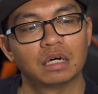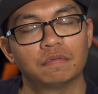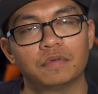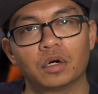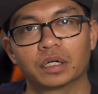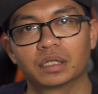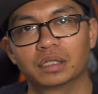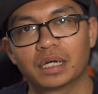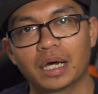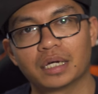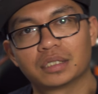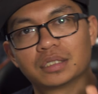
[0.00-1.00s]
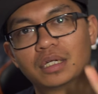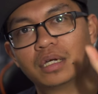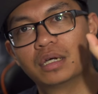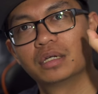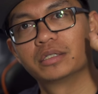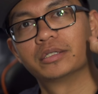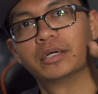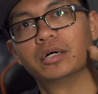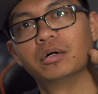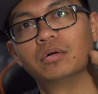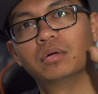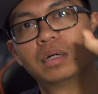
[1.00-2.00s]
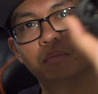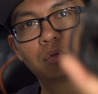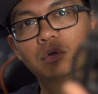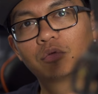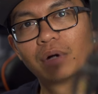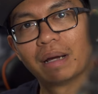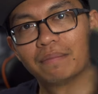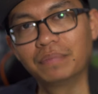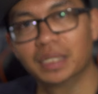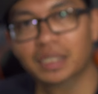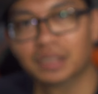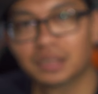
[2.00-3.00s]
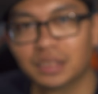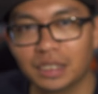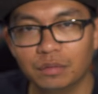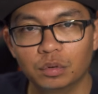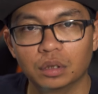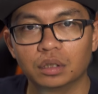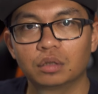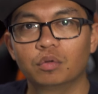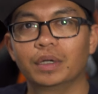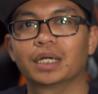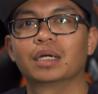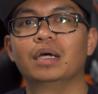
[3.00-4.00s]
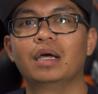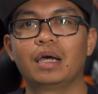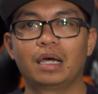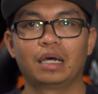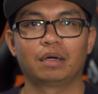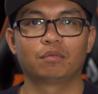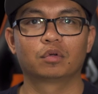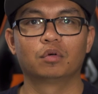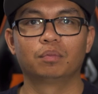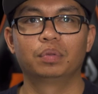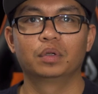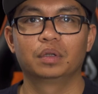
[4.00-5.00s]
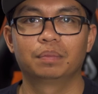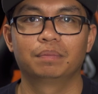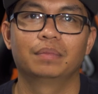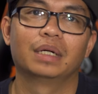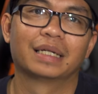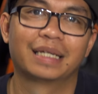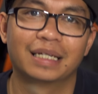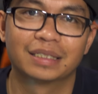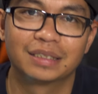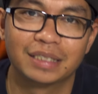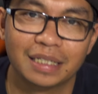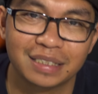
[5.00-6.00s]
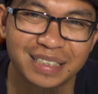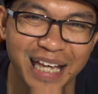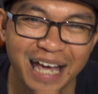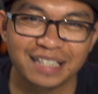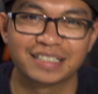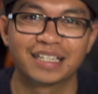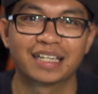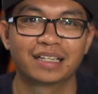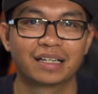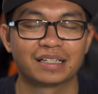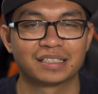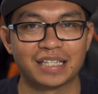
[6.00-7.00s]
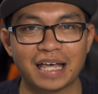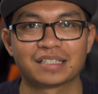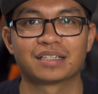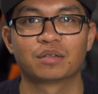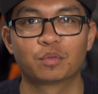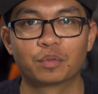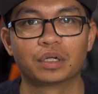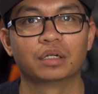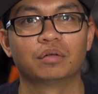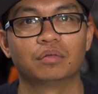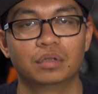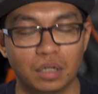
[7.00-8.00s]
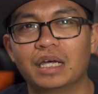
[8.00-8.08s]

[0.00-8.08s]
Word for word: how far it can cast. So I'm gonna go grab B and C really quick and we're gonna put it against his Cast King Assassin reel